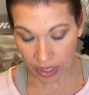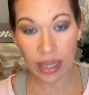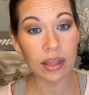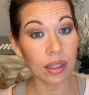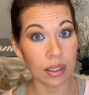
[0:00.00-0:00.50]

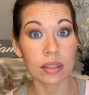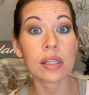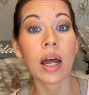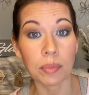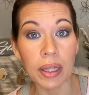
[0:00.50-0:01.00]
things
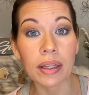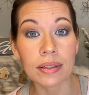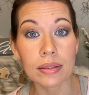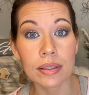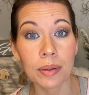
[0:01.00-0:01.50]
on my
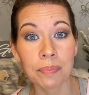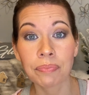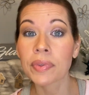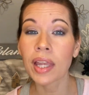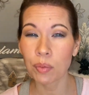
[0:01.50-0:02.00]
list,
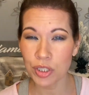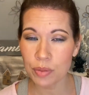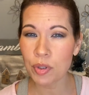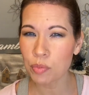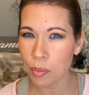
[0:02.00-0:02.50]
which is
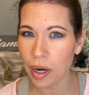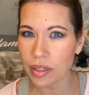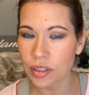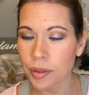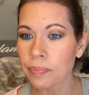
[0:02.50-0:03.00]
much more
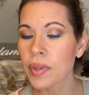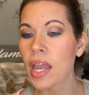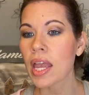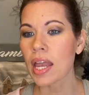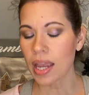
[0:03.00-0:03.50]
practical.
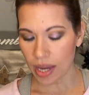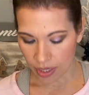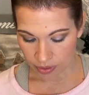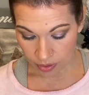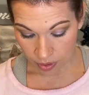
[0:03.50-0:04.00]

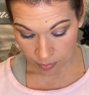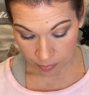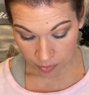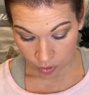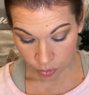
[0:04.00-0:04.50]
And
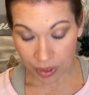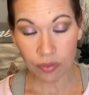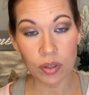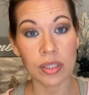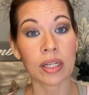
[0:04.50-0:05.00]
3 of
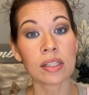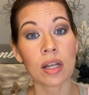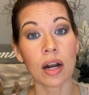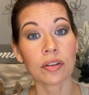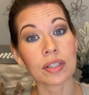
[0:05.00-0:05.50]
those things
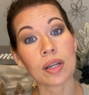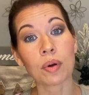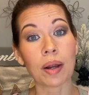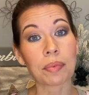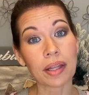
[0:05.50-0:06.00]
are things that were
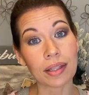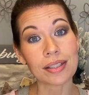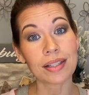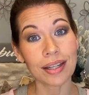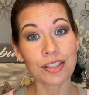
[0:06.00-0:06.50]
on my
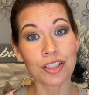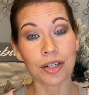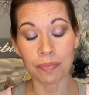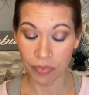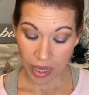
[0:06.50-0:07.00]
list last year.
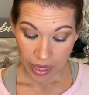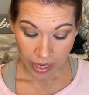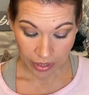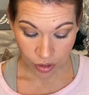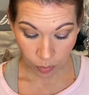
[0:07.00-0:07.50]

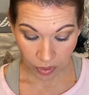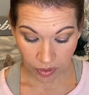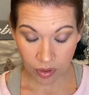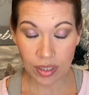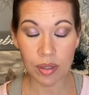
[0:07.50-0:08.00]
And so one of the
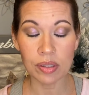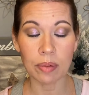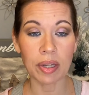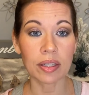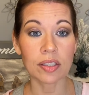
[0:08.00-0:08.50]
things that was on
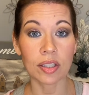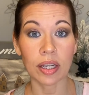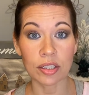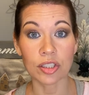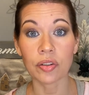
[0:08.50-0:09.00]
my list
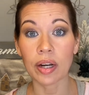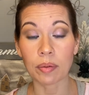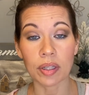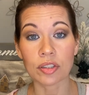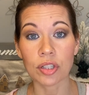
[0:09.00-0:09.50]
last year that I would
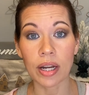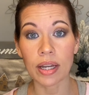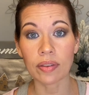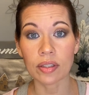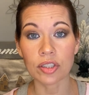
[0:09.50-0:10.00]
like to try
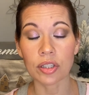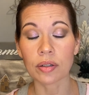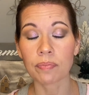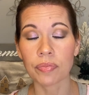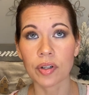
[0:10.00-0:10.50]
again this
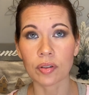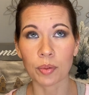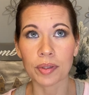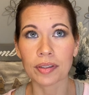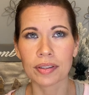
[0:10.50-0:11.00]
year, or
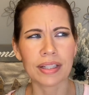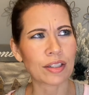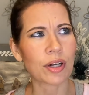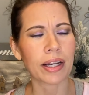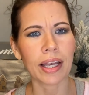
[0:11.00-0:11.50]
would not
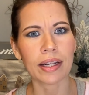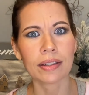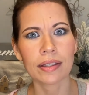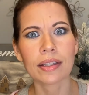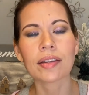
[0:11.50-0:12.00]
try again,
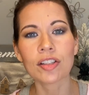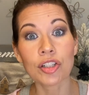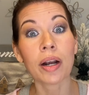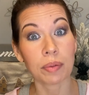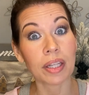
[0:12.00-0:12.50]
that this year
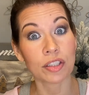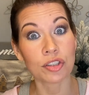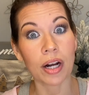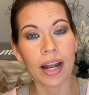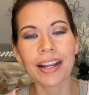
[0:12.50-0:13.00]
I would like to
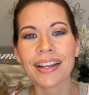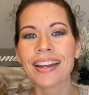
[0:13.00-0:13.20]
try,